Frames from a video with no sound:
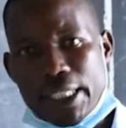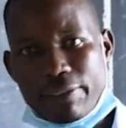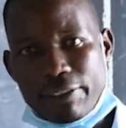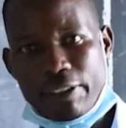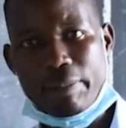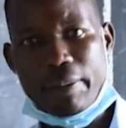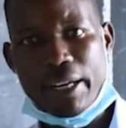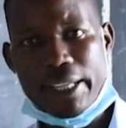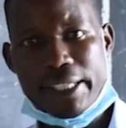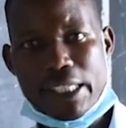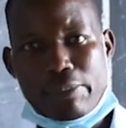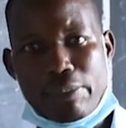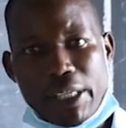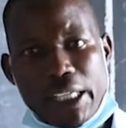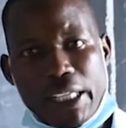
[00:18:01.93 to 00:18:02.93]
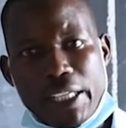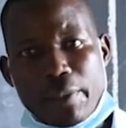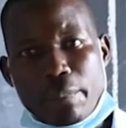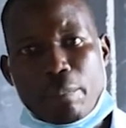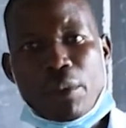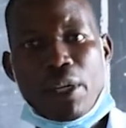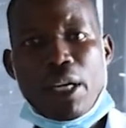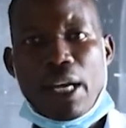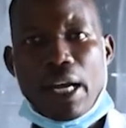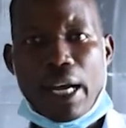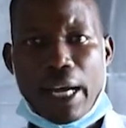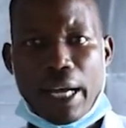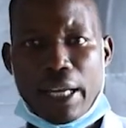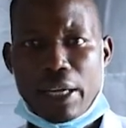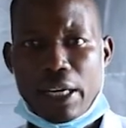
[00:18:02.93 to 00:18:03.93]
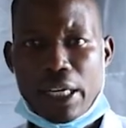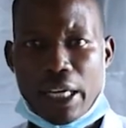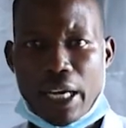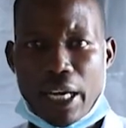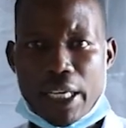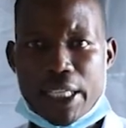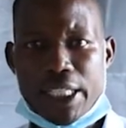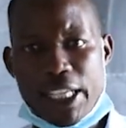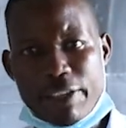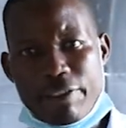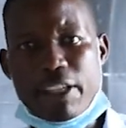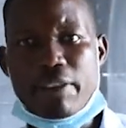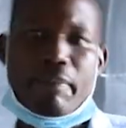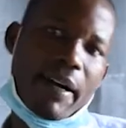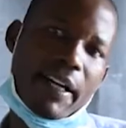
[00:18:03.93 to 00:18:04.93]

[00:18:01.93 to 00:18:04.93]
Viviparous meaning giving